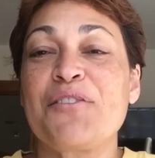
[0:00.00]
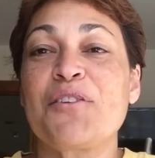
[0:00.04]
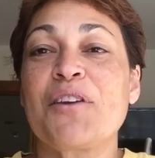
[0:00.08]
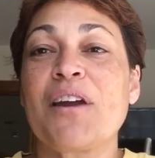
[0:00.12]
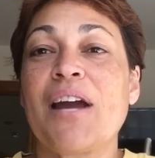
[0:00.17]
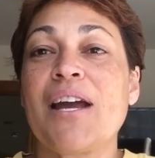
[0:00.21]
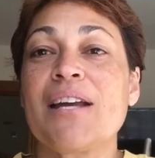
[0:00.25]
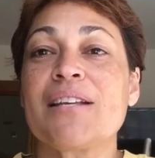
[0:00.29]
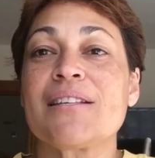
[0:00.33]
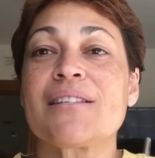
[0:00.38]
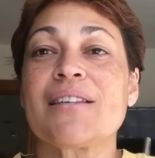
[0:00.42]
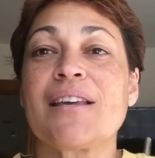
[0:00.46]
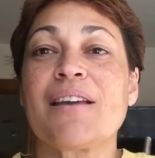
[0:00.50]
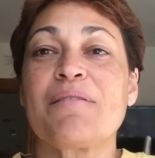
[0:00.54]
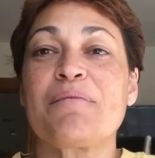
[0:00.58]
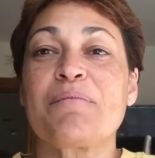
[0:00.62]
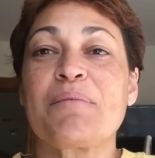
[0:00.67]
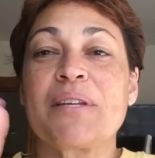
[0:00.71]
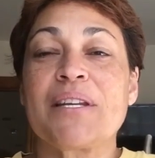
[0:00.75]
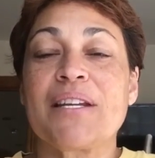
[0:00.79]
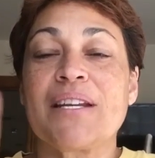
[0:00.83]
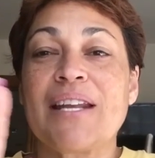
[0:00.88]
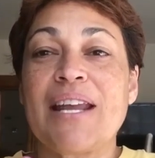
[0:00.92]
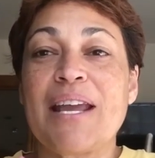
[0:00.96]
You guys have
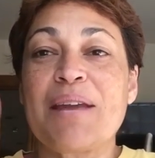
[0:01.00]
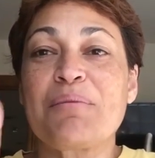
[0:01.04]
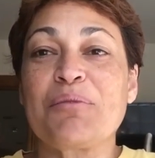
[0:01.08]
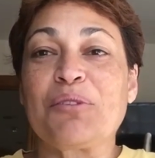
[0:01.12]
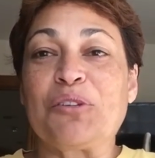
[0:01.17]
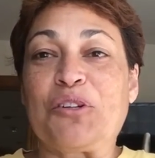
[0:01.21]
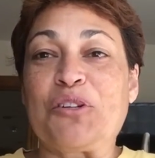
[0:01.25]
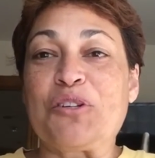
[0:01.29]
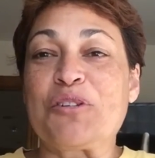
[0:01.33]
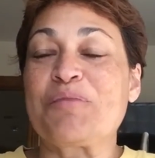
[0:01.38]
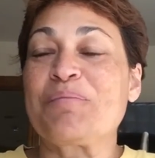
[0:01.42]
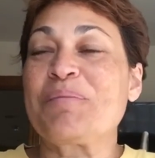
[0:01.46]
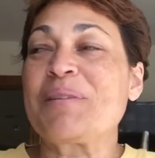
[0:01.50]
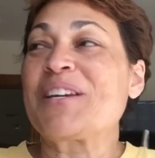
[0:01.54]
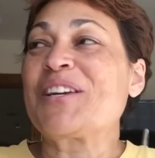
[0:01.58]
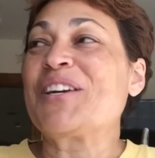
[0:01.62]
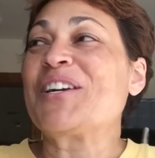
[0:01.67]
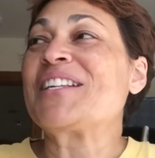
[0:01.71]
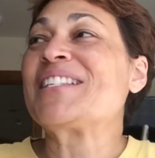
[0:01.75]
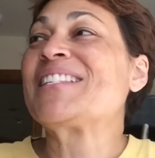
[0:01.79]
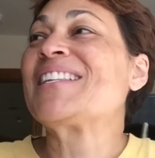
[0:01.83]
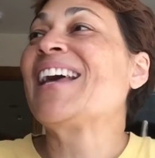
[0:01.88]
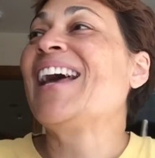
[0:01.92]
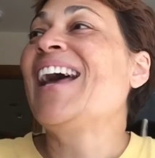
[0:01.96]
been enablers
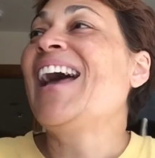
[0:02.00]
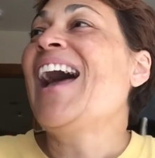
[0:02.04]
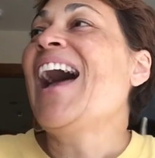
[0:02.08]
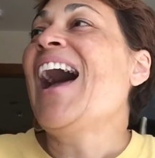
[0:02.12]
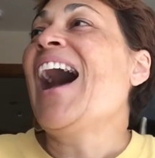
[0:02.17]
because